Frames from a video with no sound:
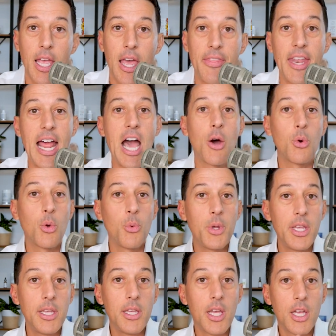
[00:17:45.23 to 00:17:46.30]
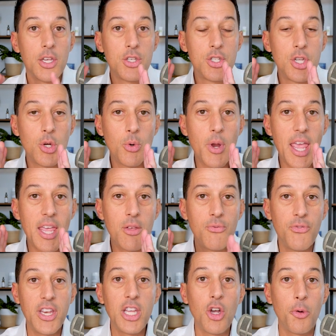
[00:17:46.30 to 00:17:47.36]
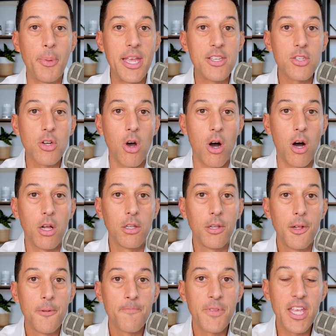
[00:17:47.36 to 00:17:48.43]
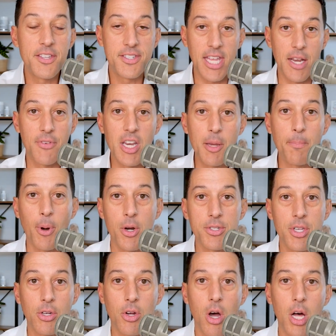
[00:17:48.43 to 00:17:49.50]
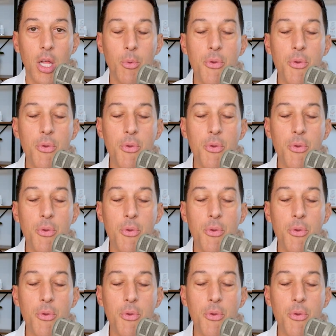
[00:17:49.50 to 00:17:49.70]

And then how do we do a video-based call instead of an in-person call?